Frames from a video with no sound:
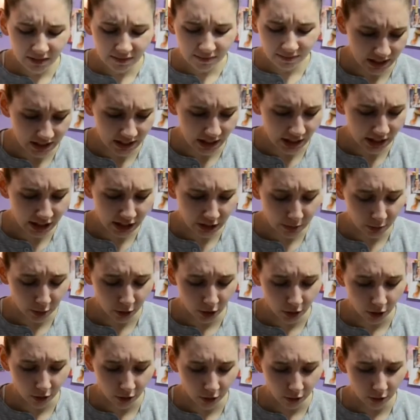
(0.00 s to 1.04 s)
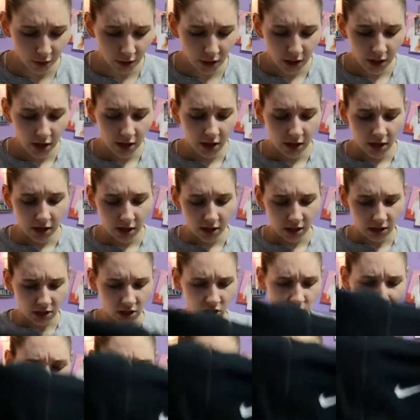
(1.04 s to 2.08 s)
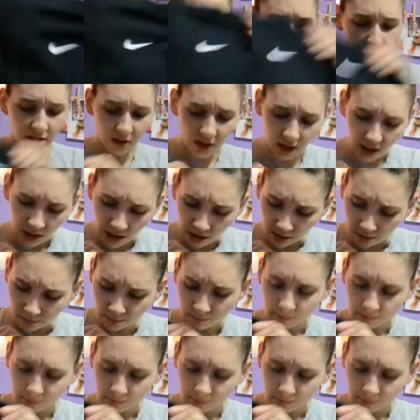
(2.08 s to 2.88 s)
It's Nike Pro jacket thing.